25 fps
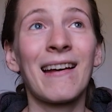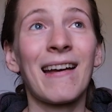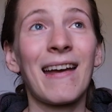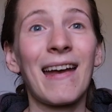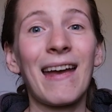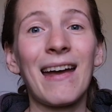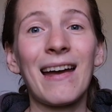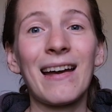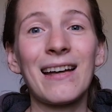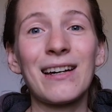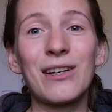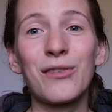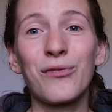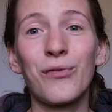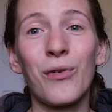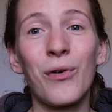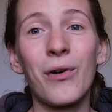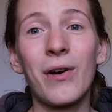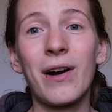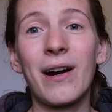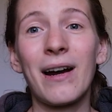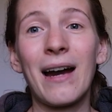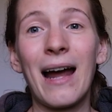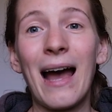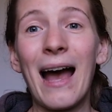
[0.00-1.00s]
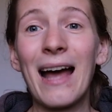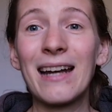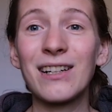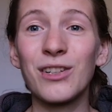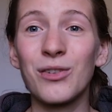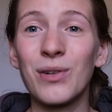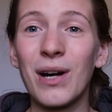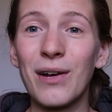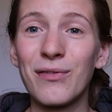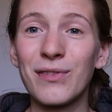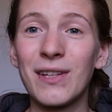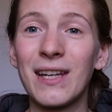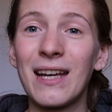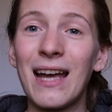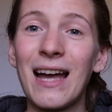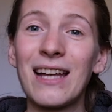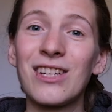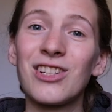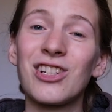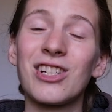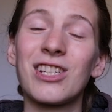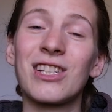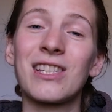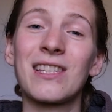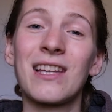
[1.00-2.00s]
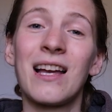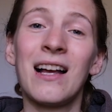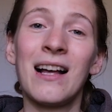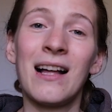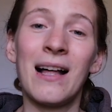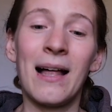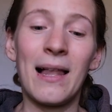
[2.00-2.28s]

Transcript: And for handcrafting, I just